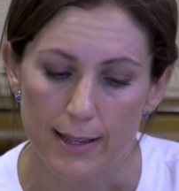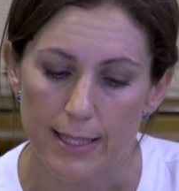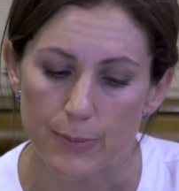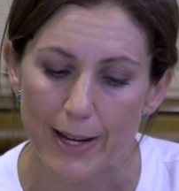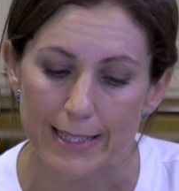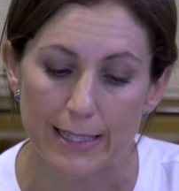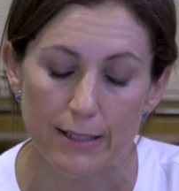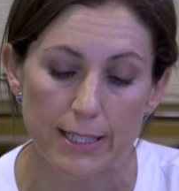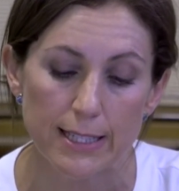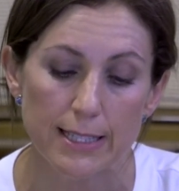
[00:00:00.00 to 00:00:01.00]
Despite
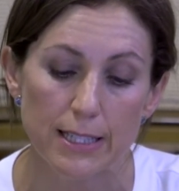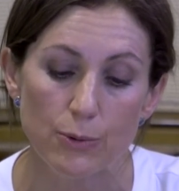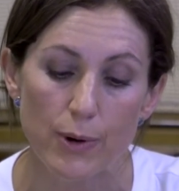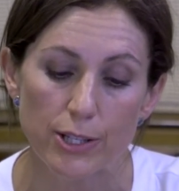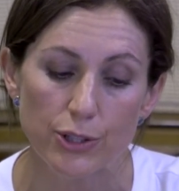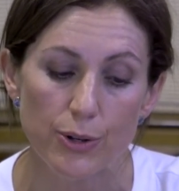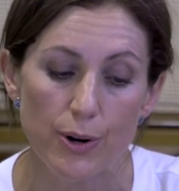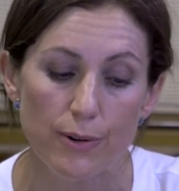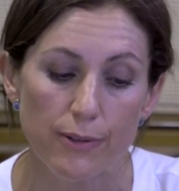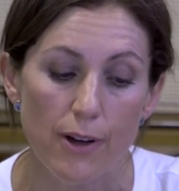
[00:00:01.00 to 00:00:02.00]
increases in wage
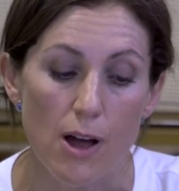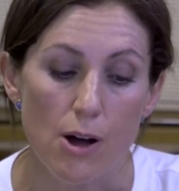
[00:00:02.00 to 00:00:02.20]
growth,